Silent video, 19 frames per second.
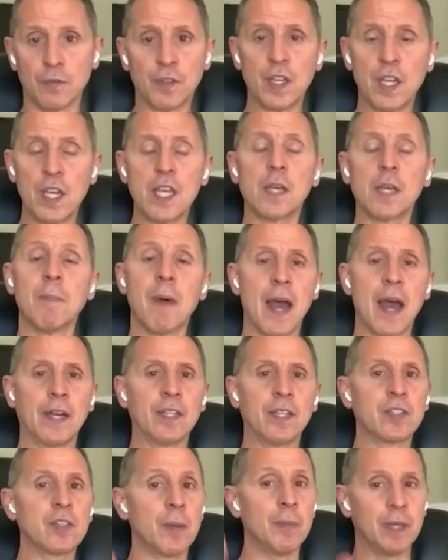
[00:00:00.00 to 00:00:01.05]
of key
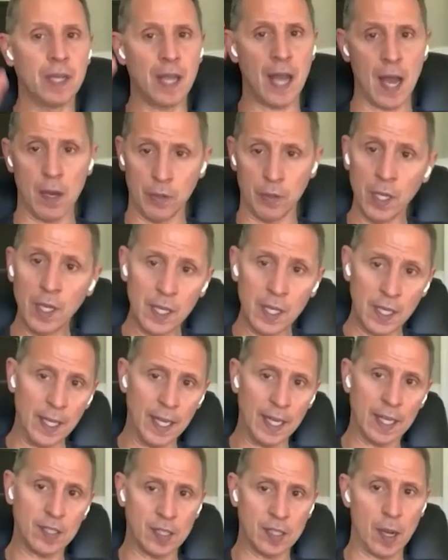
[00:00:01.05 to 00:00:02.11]
commodities coming down,
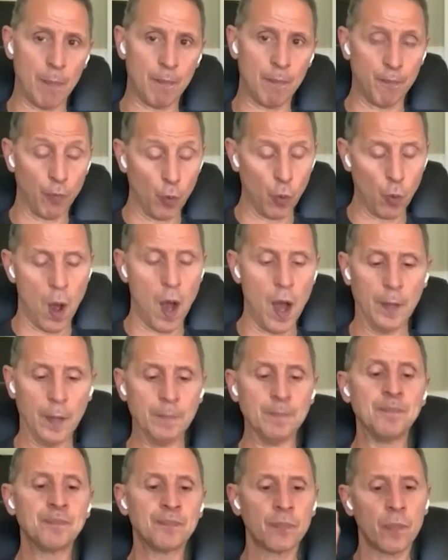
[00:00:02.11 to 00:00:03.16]
except for
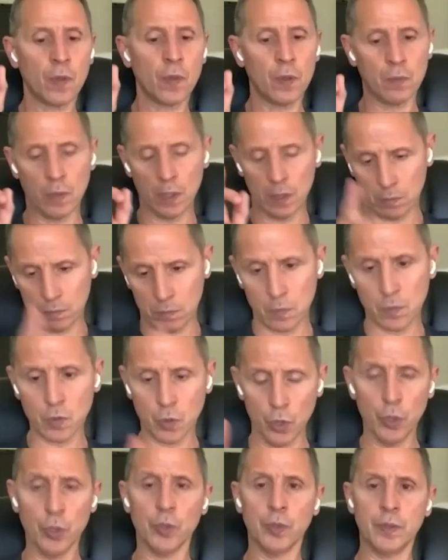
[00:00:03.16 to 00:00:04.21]
one, but
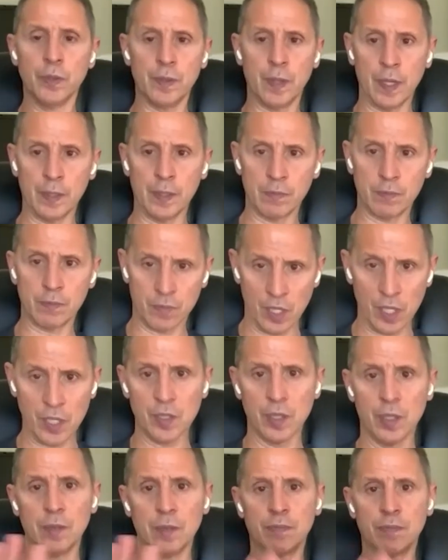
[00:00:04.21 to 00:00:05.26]
crude and
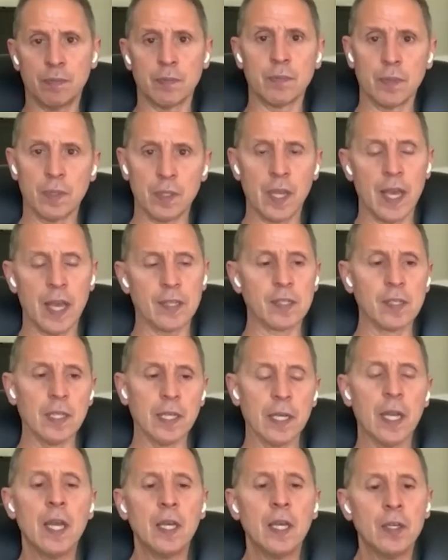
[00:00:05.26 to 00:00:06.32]
diesel and
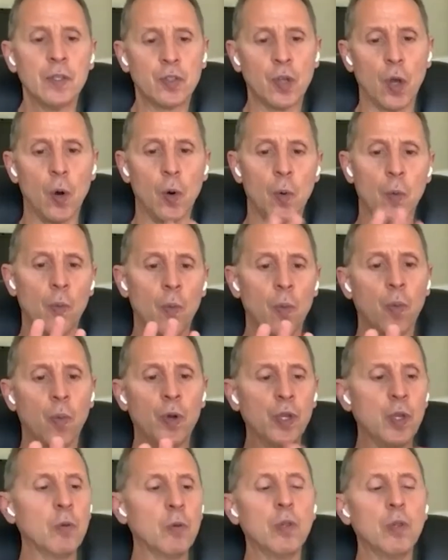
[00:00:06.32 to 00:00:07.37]
gasoline. So
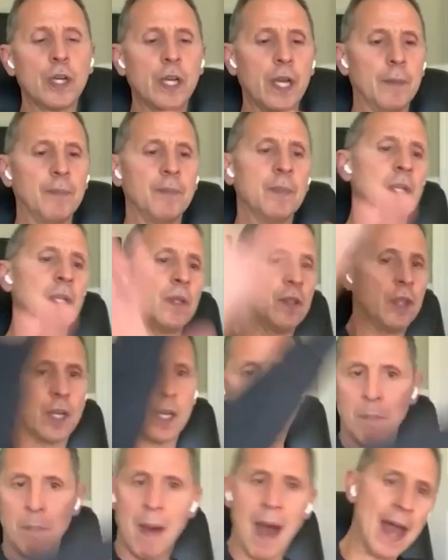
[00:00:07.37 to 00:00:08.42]
when you look at the
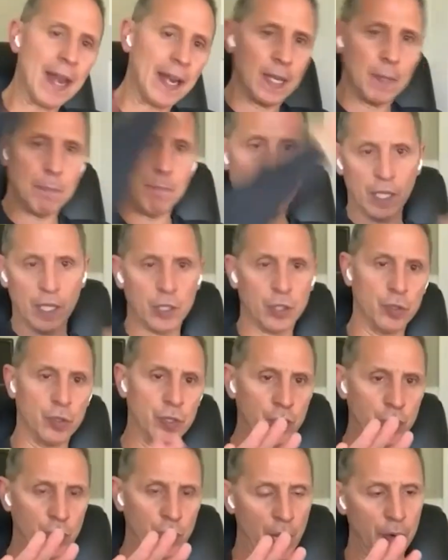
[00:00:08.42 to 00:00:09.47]
commodity picture
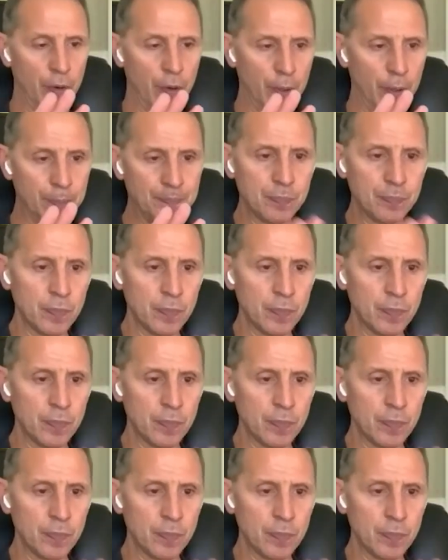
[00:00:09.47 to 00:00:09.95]
in general,